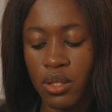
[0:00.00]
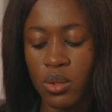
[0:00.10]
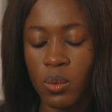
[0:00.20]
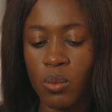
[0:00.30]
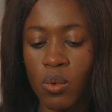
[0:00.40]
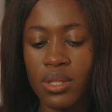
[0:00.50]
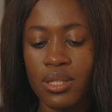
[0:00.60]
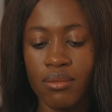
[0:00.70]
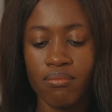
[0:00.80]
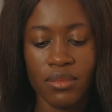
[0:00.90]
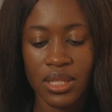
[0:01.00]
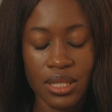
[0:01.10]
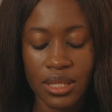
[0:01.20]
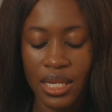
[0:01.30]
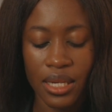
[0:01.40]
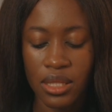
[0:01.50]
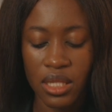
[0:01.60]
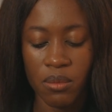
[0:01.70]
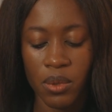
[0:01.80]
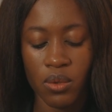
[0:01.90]
So we want the exact
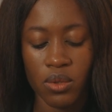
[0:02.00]
email,